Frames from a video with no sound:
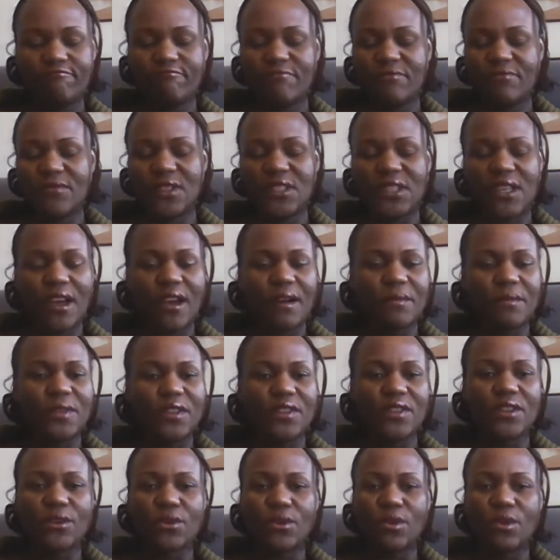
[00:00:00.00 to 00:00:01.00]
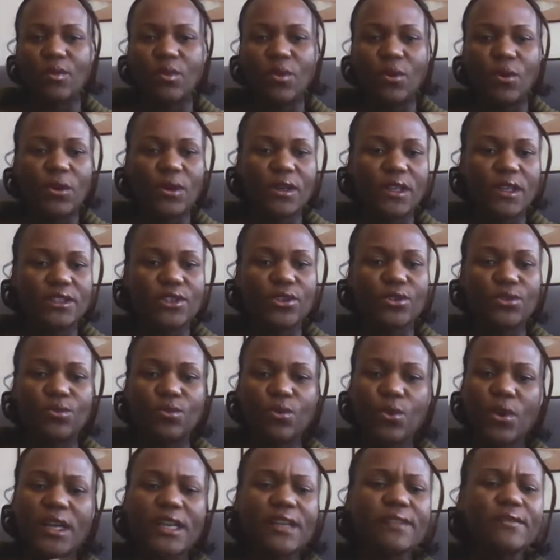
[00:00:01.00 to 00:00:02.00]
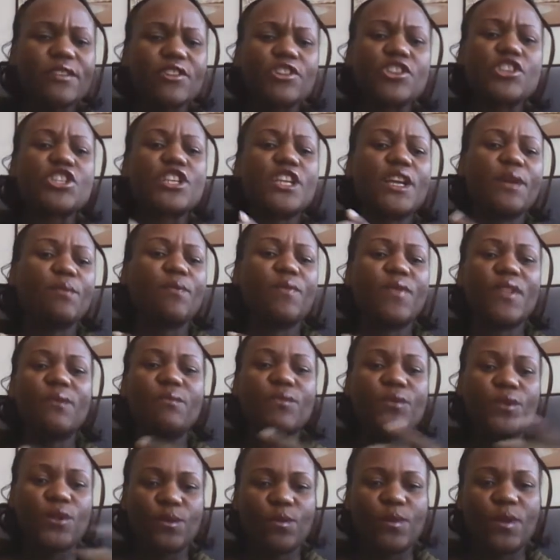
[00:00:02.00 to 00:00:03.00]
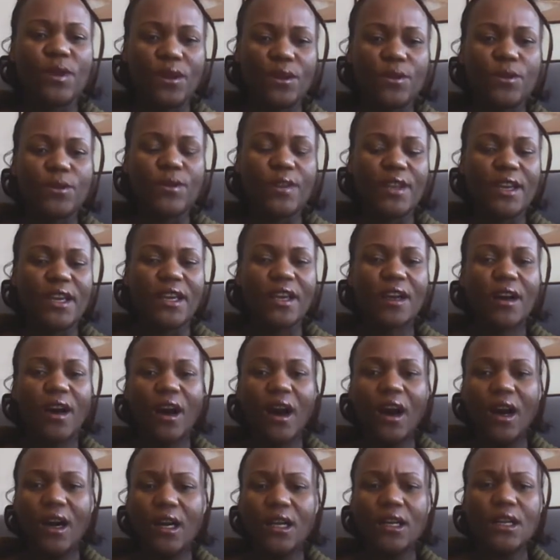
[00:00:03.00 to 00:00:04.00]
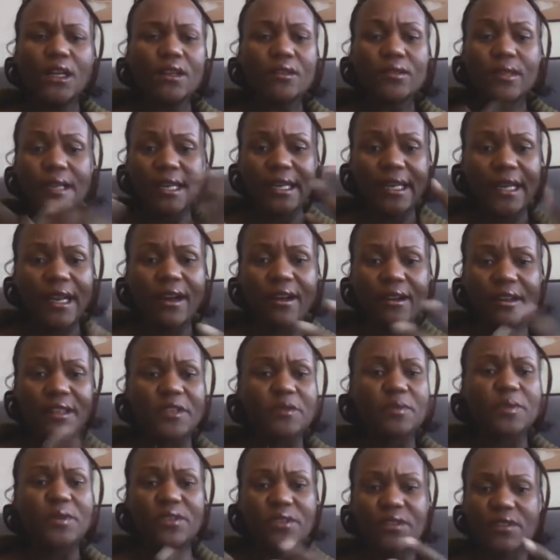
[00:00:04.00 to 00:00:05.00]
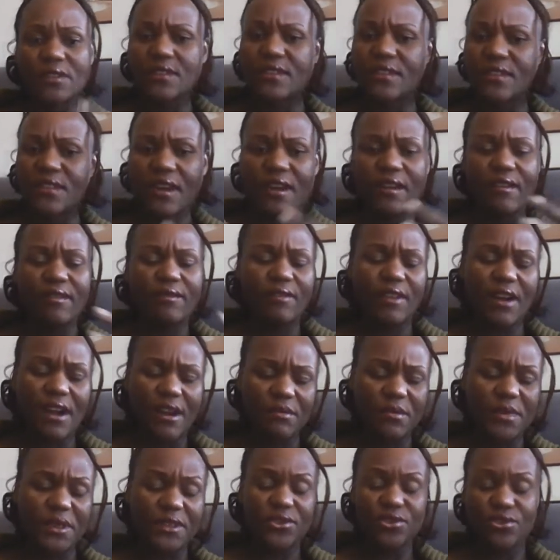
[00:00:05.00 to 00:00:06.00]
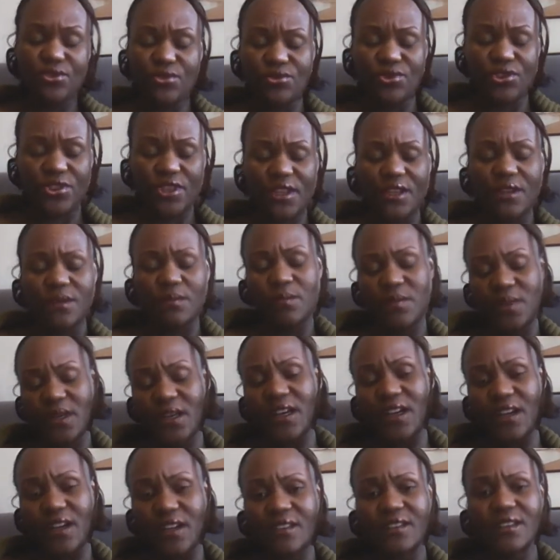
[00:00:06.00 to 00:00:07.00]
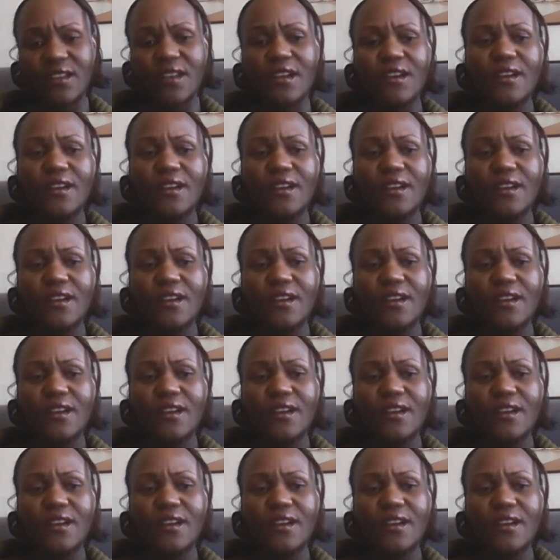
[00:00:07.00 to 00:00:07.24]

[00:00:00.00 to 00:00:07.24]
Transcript: the time that they were born to whatever shaped them to be who they are, right? Our experiences, our environment do shape us.